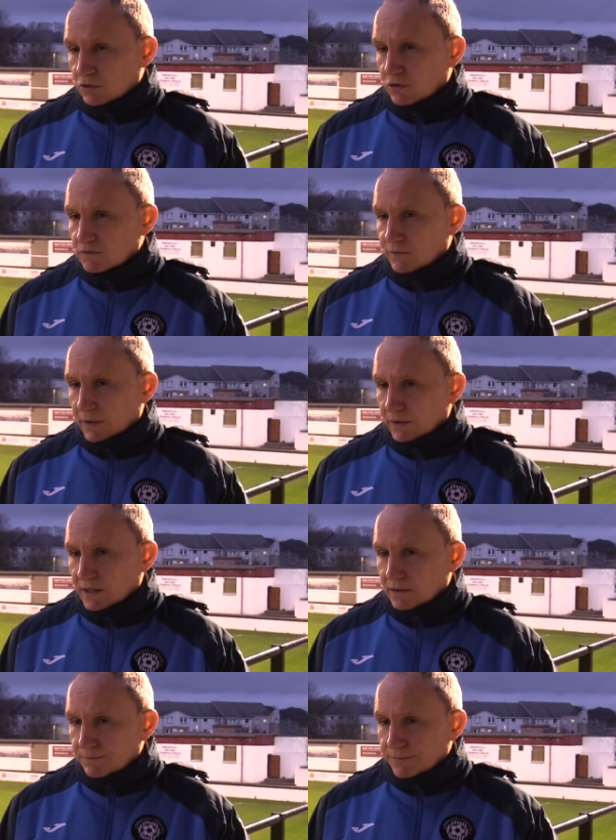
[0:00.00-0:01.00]
because we're right
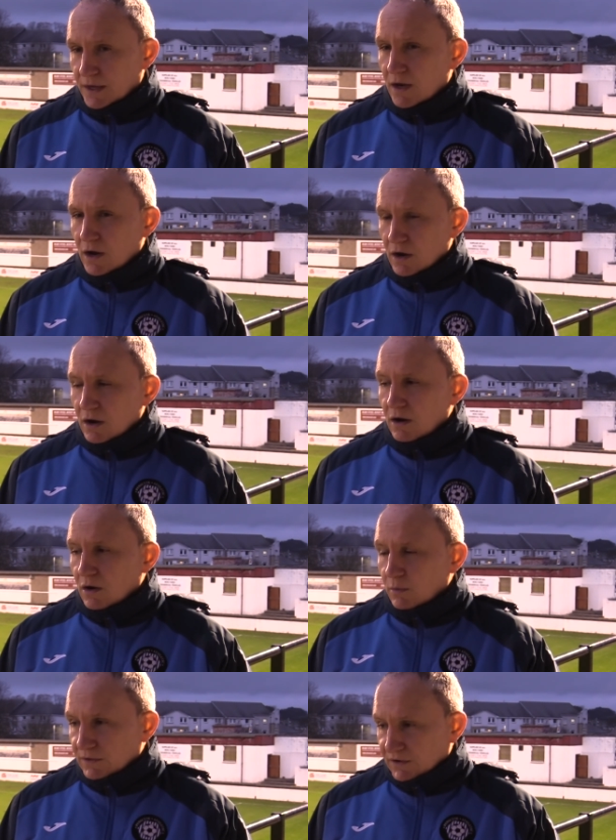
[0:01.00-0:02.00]
line.
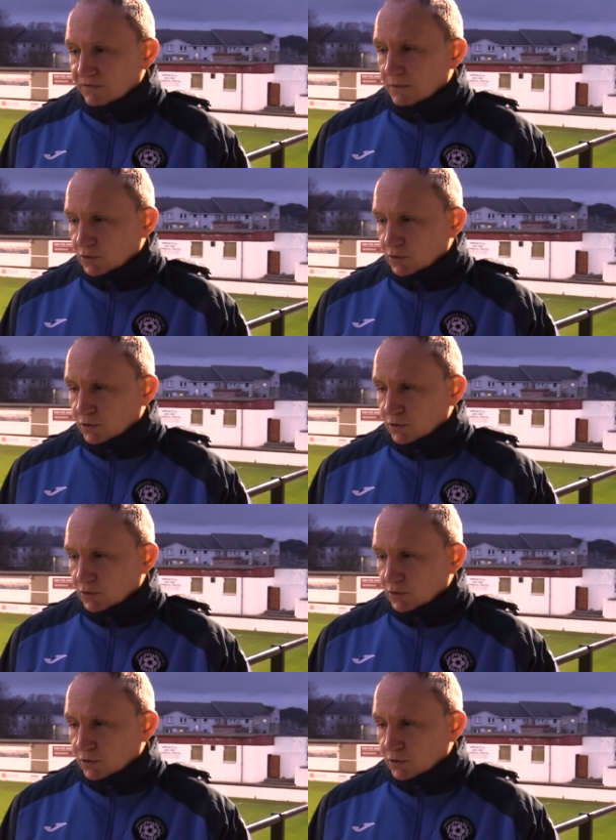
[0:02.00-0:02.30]
We've given the